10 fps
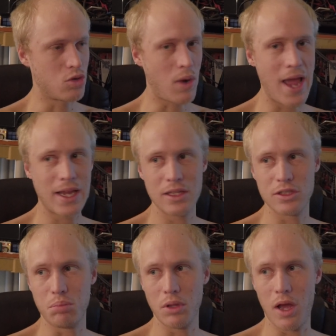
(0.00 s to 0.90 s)

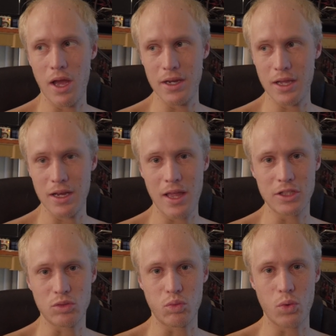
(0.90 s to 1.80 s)
dragon's blood, and
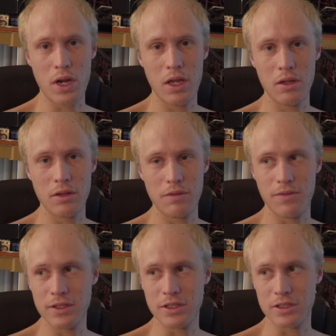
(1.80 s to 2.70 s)
that's really
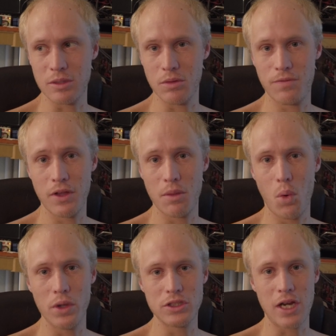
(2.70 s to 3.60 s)
viscous and will fill a
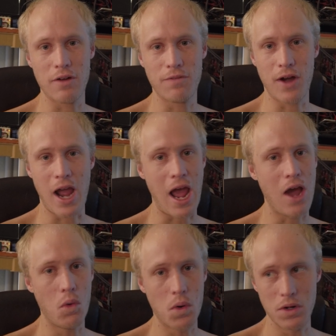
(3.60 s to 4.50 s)
moist air for
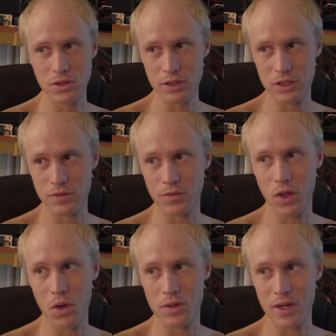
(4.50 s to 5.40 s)
hours and just
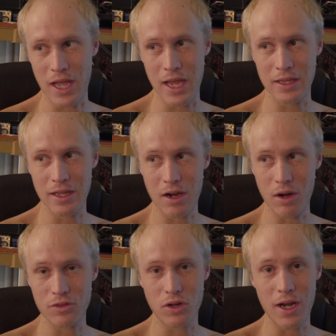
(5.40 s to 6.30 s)
float and hang
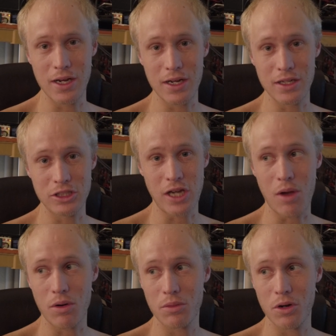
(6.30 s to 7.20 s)
there. I've tried it
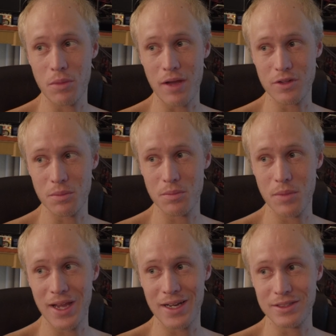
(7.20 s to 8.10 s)
shower room after
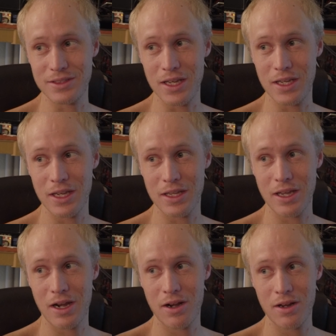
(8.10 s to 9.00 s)
making it stinky
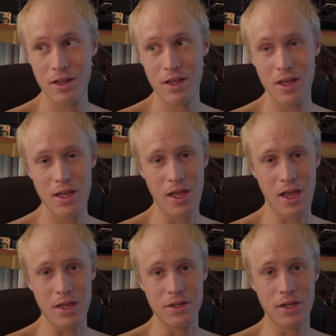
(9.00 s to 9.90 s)
in there,
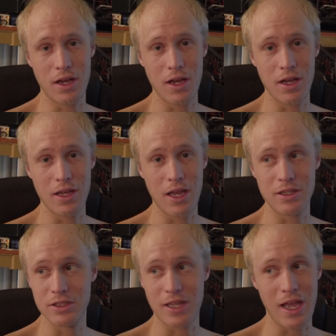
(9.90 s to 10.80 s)
and
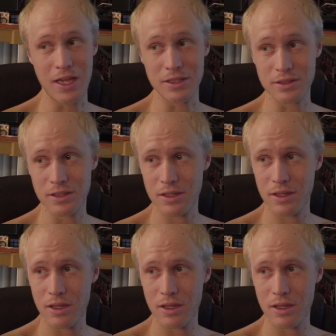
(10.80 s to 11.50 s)
it just hangs.